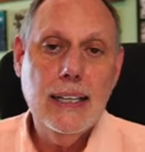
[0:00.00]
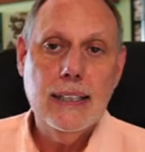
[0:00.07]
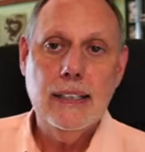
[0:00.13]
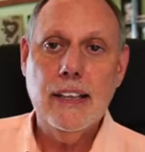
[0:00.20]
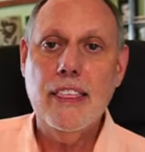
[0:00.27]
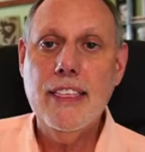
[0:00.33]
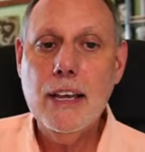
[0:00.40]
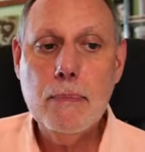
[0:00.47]

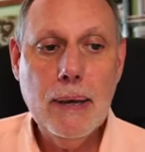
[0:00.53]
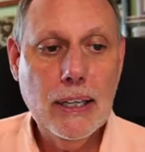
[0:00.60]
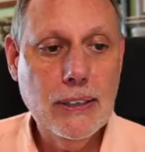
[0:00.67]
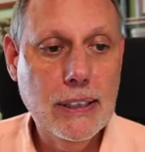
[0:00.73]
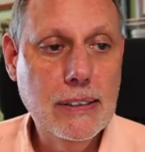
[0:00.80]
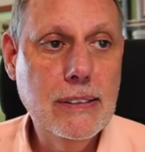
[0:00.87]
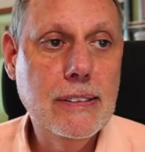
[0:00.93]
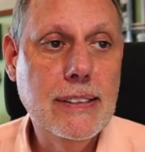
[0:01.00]
And the thing about
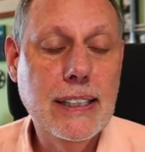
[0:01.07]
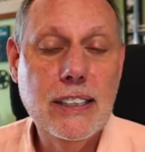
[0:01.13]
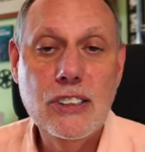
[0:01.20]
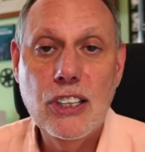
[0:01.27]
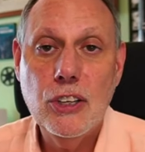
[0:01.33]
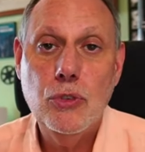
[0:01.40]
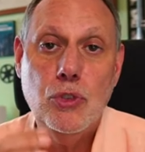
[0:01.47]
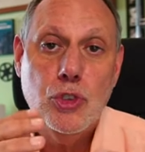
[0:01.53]
this is that
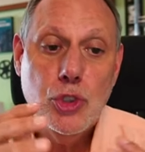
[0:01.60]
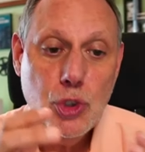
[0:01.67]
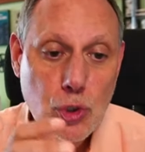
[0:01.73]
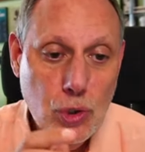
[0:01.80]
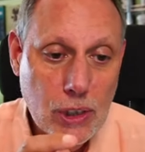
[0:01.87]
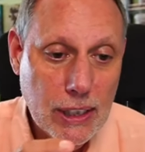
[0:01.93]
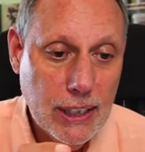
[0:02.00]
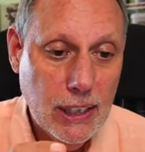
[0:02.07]
it's a
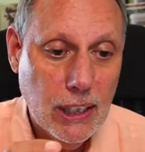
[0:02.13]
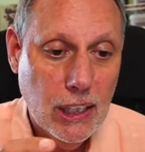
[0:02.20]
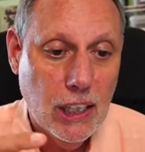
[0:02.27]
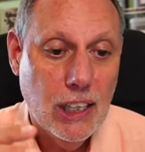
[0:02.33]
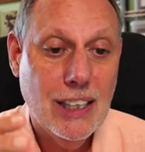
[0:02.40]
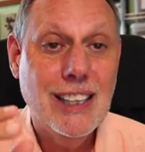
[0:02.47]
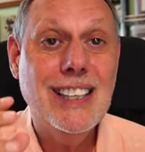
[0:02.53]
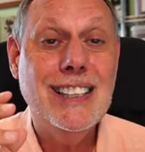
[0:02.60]
truly
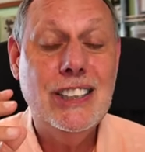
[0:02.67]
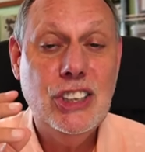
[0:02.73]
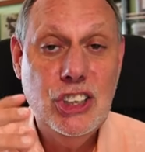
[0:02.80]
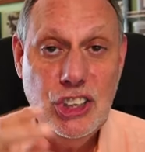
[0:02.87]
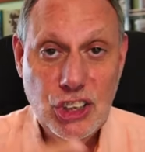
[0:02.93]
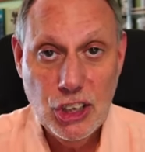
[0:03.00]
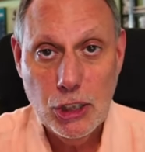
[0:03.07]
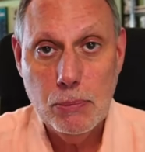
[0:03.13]

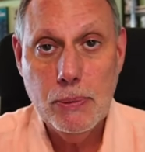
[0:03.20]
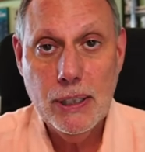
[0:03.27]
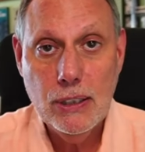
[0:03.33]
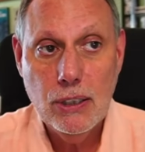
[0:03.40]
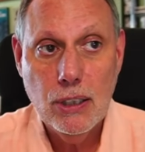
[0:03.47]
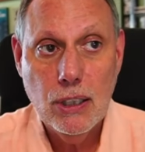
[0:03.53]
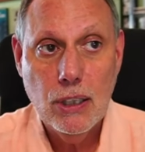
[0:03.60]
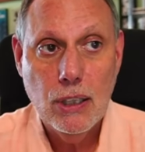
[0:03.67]

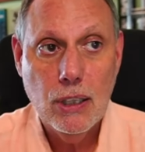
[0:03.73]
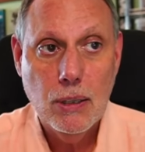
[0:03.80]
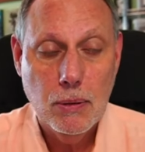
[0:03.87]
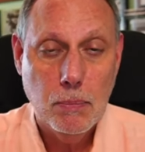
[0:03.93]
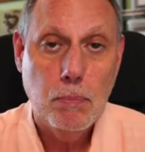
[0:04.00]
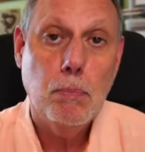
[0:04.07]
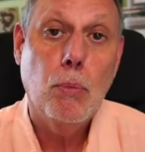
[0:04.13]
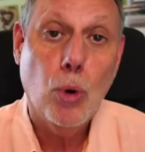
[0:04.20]
legitimate
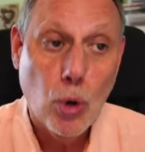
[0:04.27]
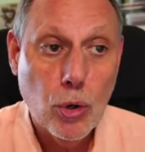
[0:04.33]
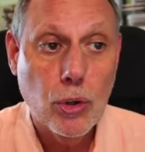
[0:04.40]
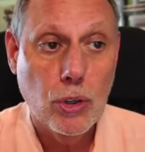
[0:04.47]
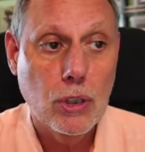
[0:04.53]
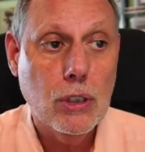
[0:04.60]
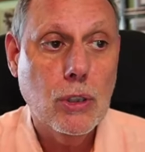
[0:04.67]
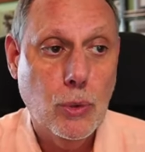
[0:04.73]

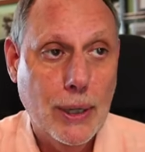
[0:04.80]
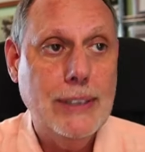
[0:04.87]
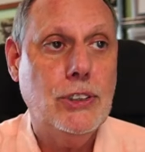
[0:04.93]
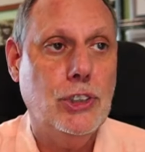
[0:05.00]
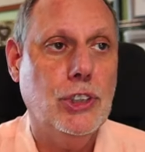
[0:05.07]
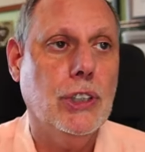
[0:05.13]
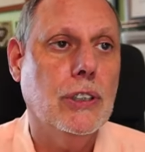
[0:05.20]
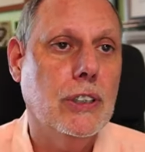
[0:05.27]
moral
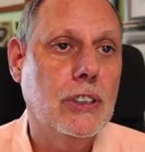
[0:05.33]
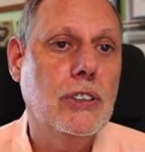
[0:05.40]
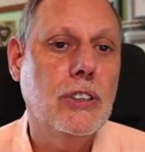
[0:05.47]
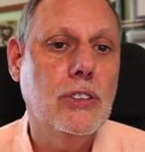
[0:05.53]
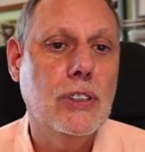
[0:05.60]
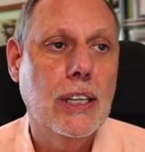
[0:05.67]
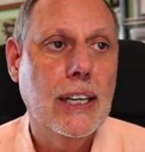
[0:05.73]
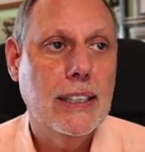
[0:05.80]
question. This
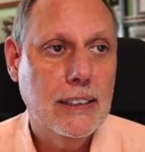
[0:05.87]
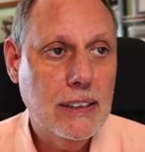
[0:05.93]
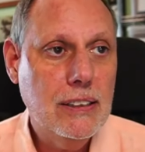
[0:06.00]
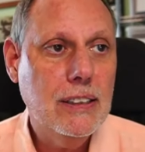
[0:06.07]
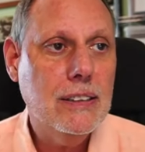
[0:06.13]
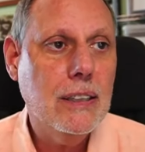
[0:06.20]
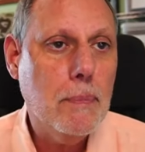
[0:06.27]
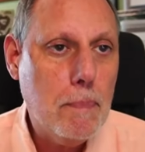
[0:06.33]
is,
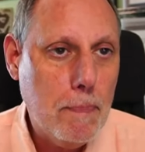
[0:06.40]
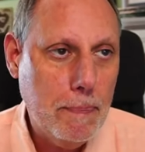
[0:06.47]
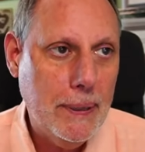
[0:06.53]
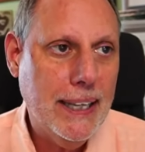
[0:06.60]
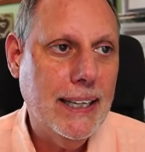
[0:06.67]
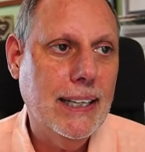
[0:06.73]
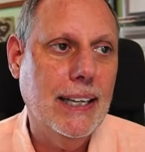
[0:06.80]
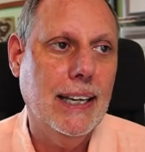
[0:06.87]
this is a
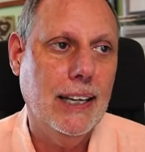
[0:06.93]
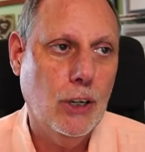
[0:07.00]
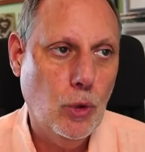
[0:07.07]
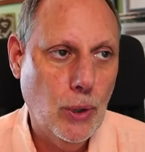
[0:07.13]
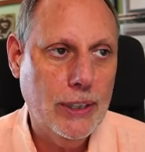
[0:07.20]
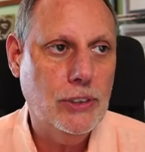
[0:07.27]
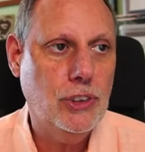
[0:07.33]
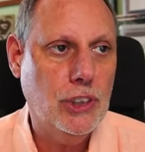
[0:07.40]
big
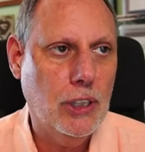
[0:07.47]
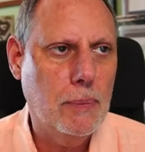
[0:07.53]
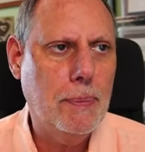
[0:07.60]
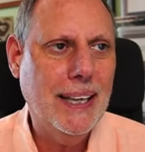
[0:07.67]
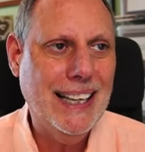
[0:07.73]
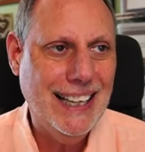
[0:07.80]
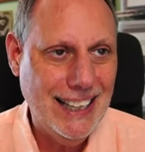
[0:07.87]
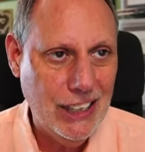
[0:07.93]
question, a
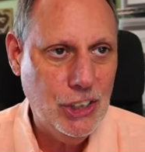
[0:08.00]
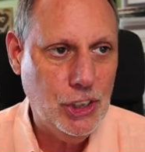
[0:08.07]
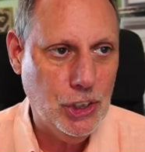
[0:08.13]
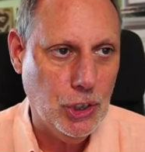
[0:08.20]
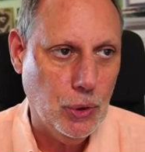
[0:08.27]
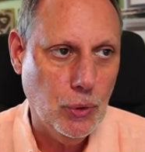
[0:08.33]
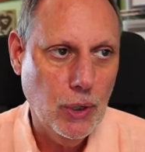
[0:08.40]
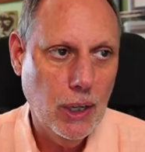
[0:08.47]
big
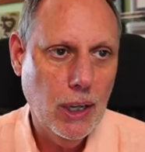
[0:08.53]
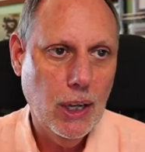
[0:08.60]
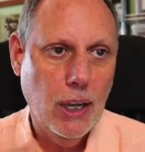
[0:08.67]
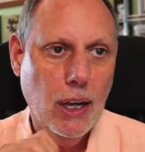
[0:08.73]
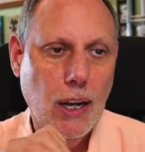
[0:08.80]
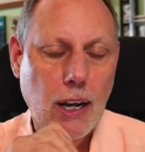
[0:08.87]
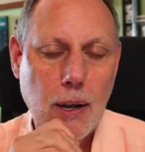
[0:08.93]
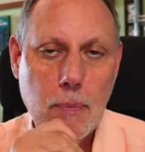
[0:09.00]
issue.
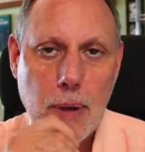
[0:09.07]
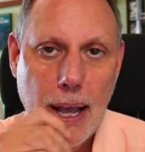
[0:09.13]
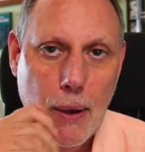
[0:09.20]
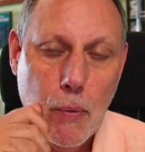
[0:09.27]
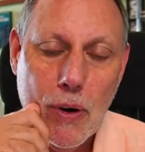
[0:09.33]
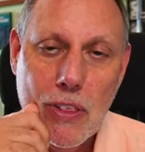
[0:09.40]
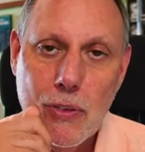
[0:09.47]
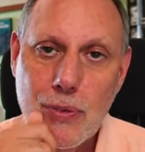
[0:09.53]
Um,
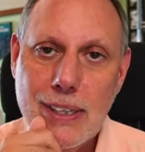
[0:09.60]
and one of the